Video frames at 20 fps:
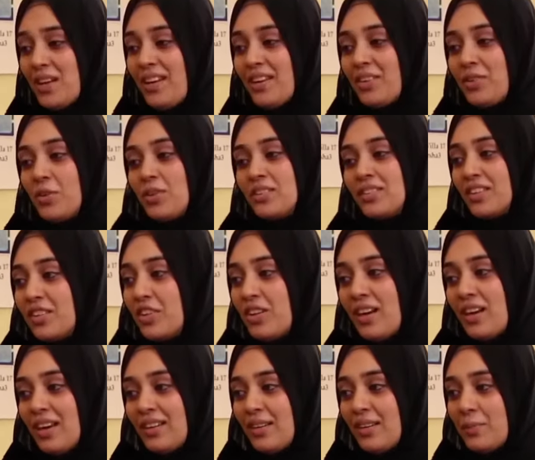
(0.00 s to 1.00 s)
When I took the
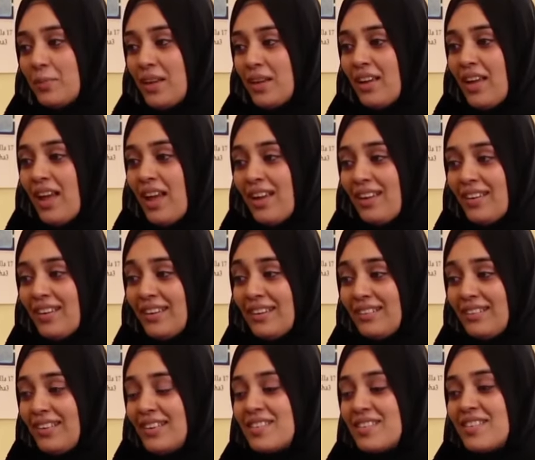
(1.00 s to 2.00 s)
Quran in my hand,
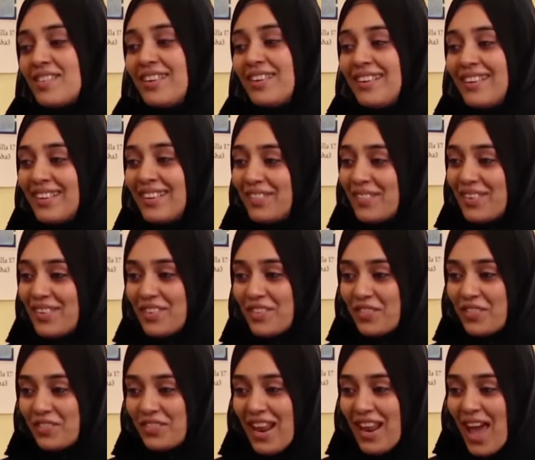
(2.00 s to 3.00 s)
I literally, even
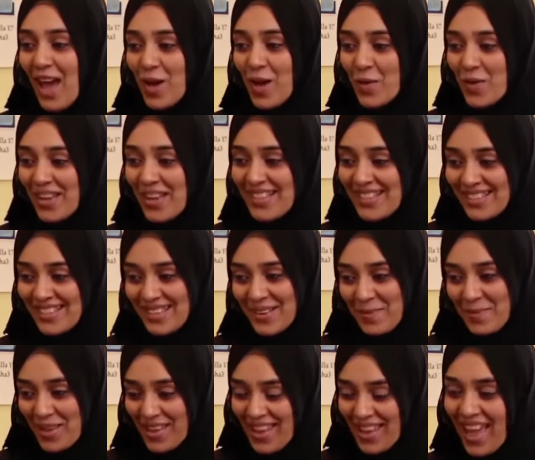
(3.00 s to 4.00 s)
if now I
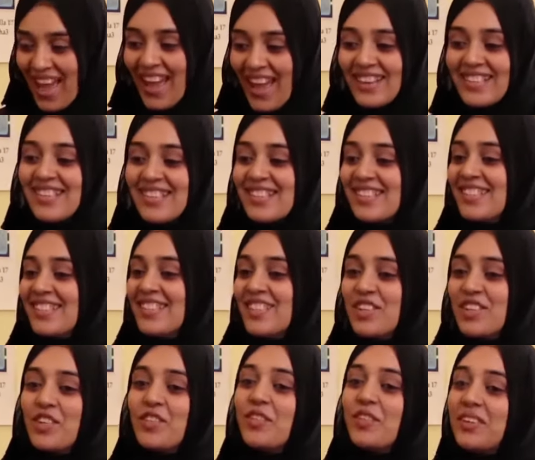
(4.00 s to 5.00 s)
see my hands
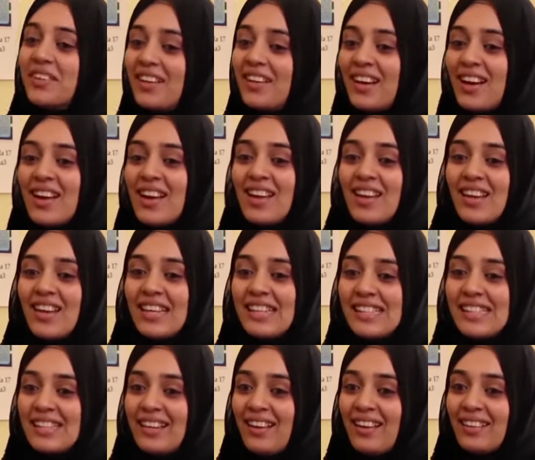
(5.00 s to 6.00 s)
shiver,
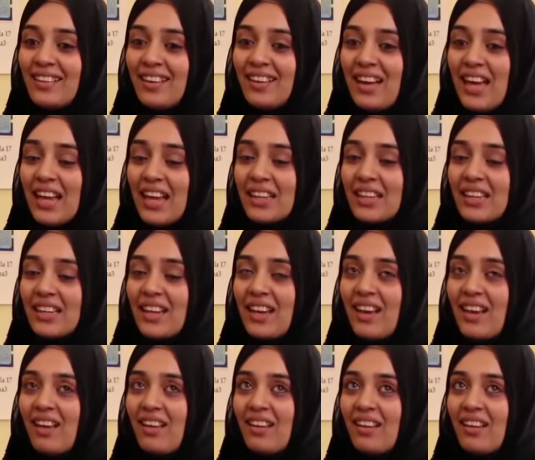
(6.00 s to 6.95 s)
it's like I